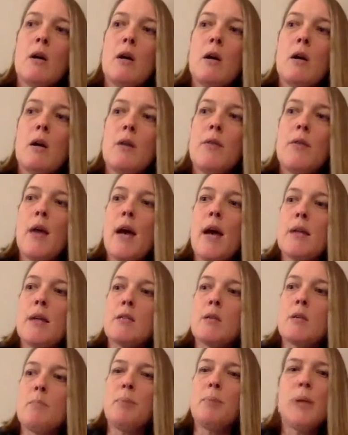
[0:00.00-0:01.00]
that
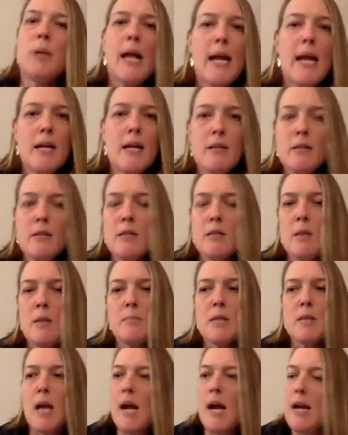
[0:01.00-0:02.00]
plans
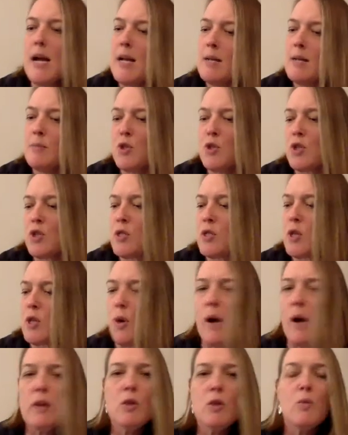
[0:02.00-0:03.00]
sometimes just
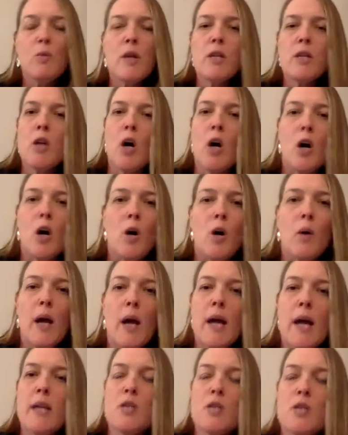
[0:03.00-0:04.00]
go out the window,
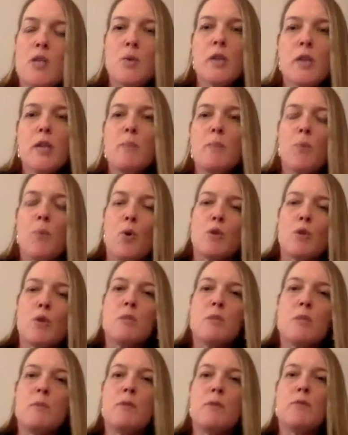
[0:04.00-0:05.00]
and it's really important
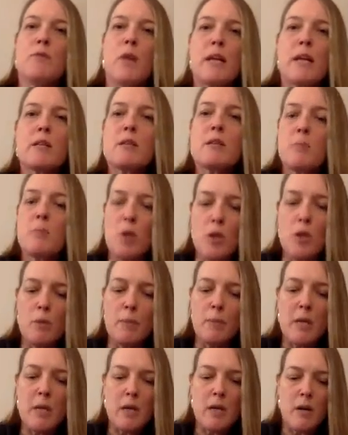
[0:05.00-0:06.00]
to be flexible
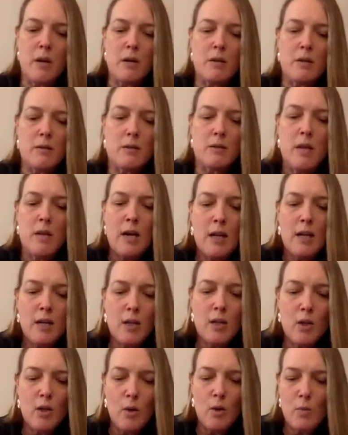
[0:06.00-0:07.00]
because,
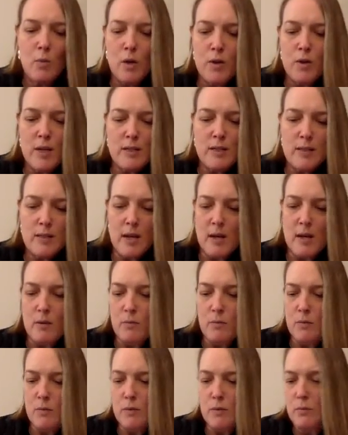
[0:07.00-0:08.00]
what do they
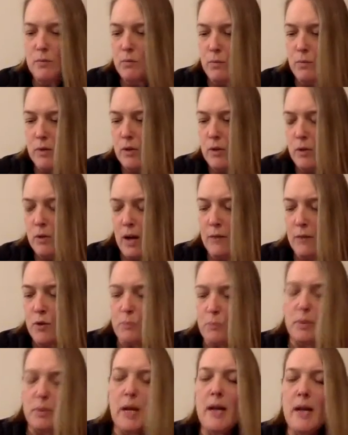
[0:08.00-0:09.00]
say? You have your
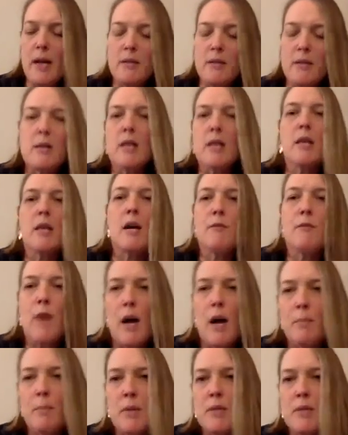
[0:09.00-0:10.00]
plans and then life
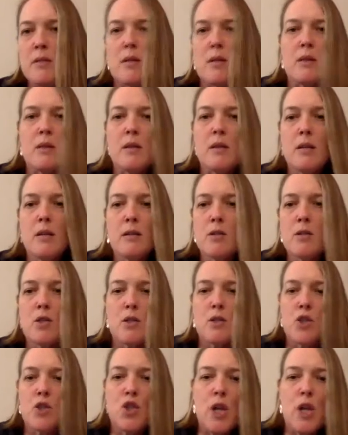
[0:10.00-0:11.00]
happens and things
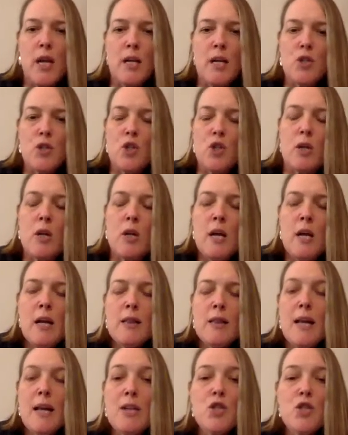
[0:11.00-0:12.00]
just change. And
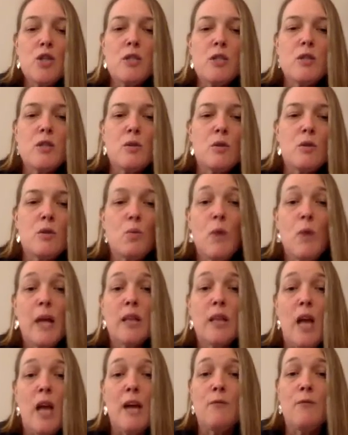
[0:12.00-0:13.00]
that's just the way
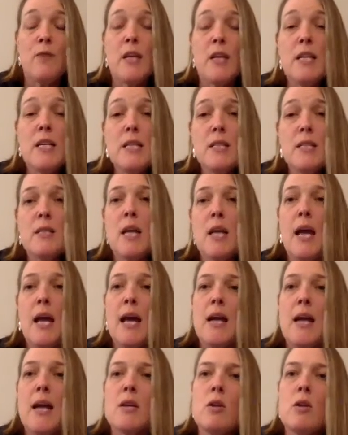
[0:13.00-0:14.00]
life is.
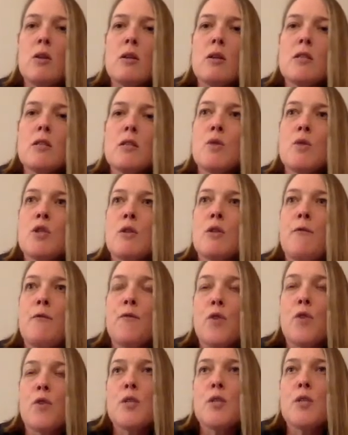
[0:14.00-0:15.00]
And this was the
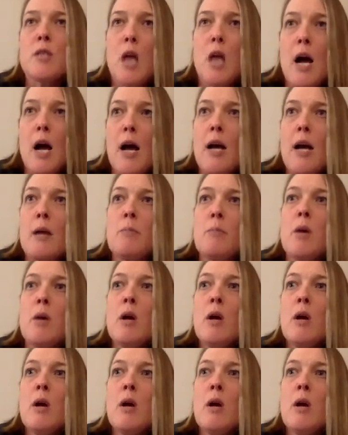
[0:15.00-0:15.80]
first time